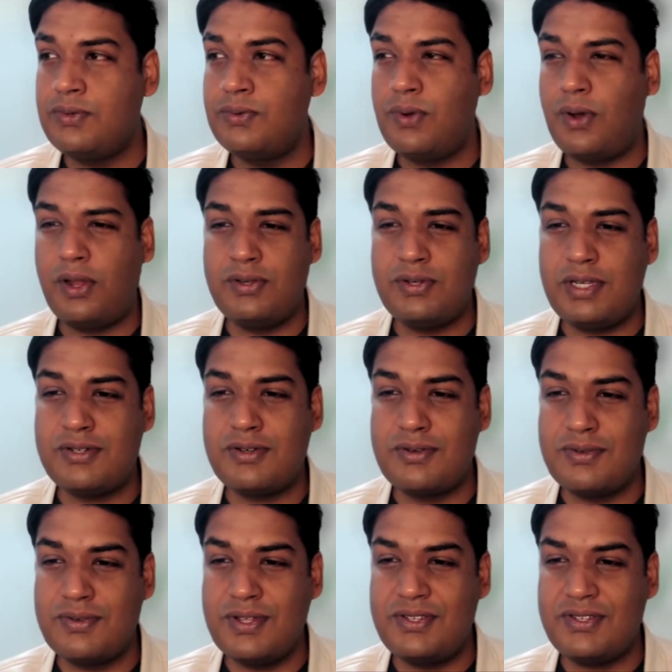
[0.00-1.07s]
all you need to
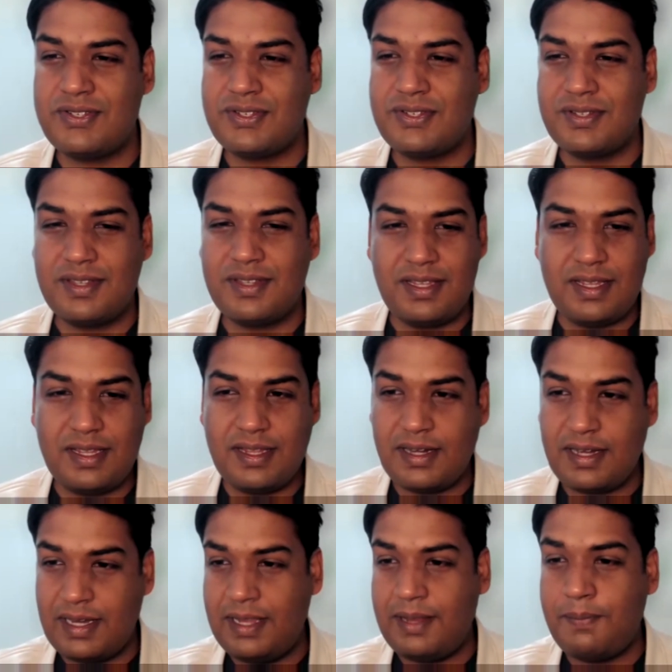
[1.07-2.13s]
do is
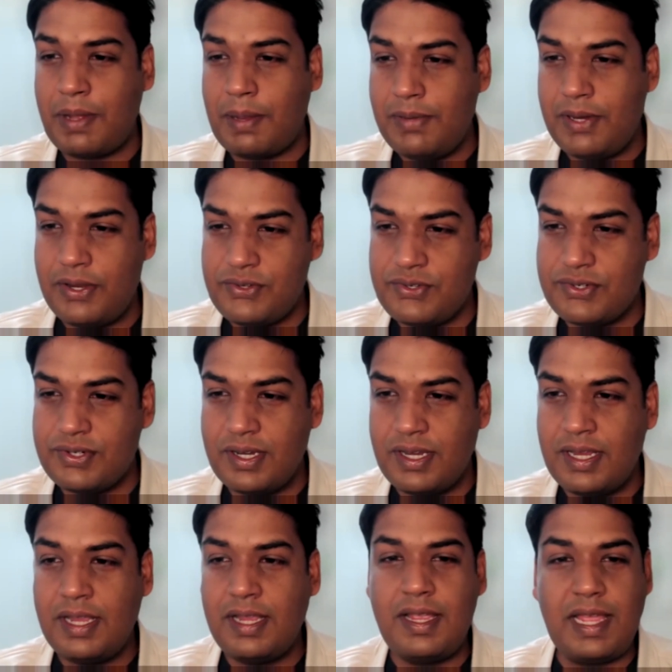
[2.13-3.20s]
click publish
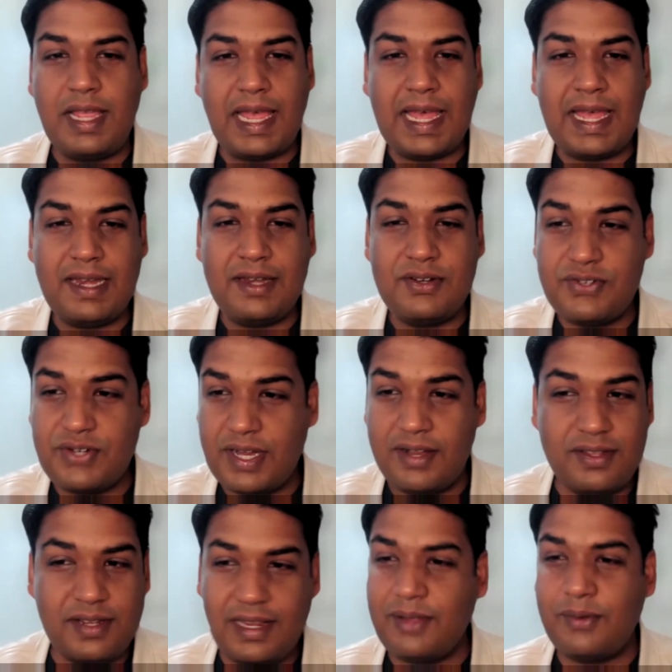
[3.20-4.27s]
and share
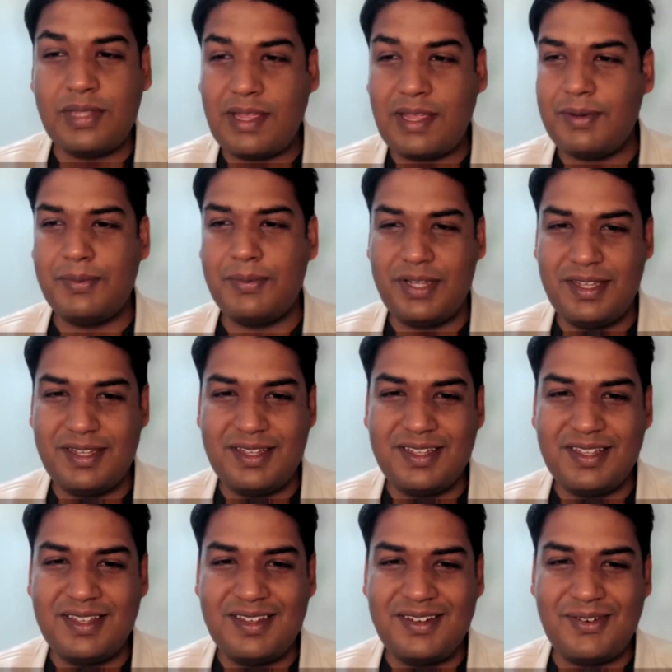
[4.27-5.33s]
the link with everybody,
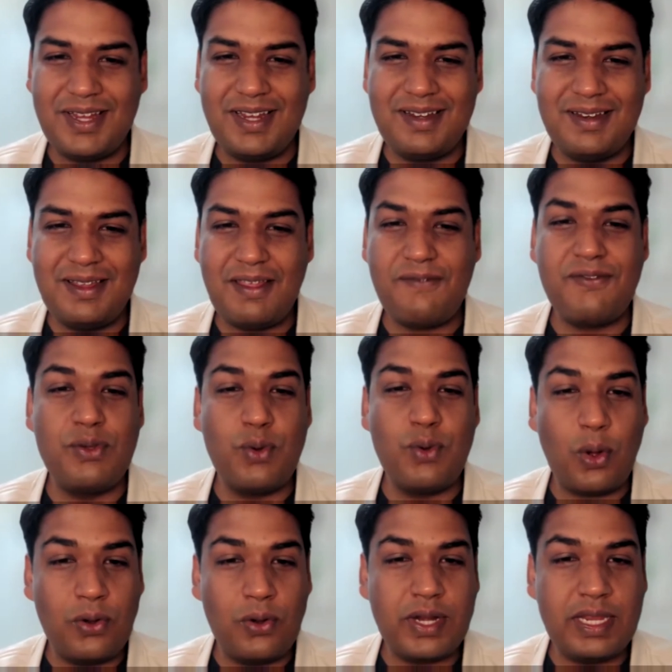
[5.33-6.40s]
right? If you
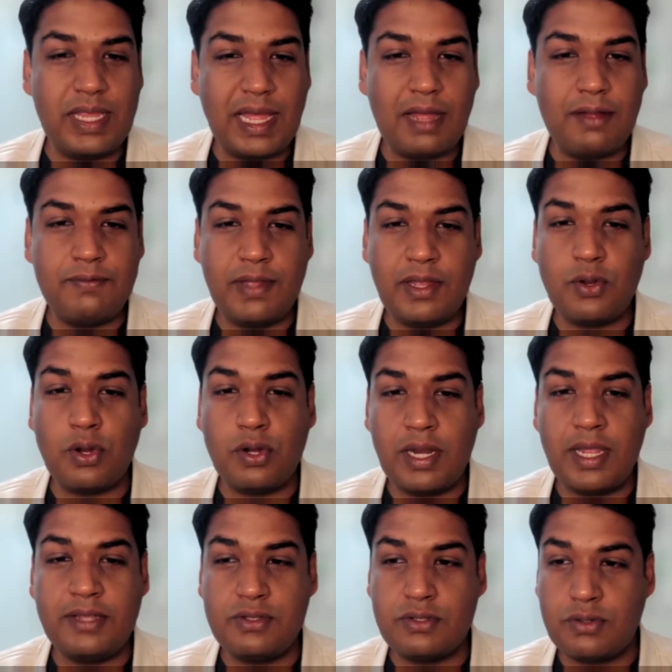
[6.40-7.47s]
already have an
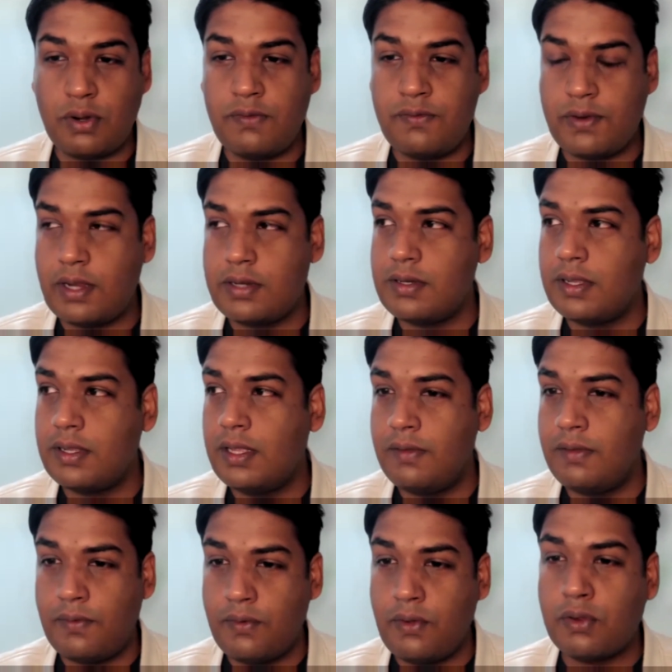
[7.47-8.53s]
online storefront,
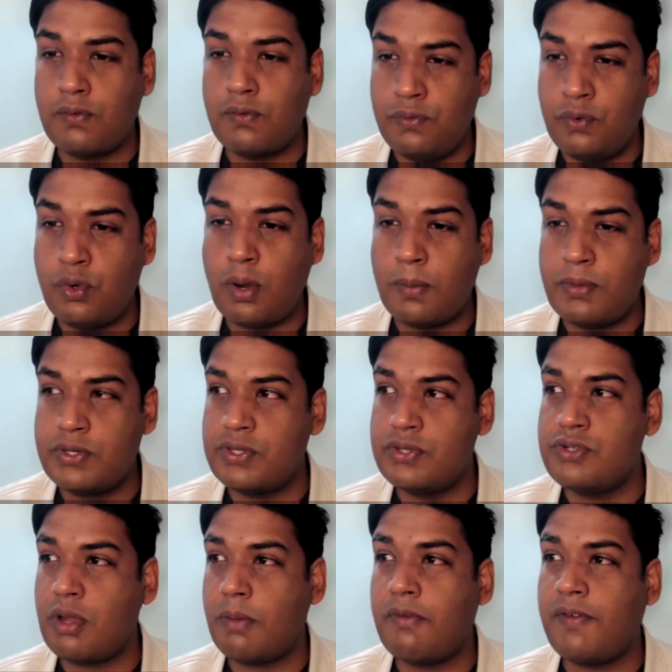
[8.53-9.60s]
we've got WooCommerce and
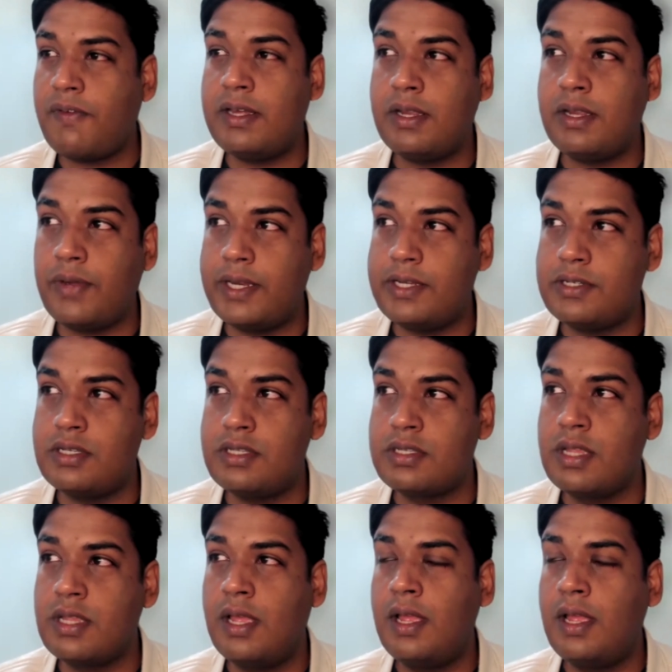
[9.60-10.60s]
Shopify integrations.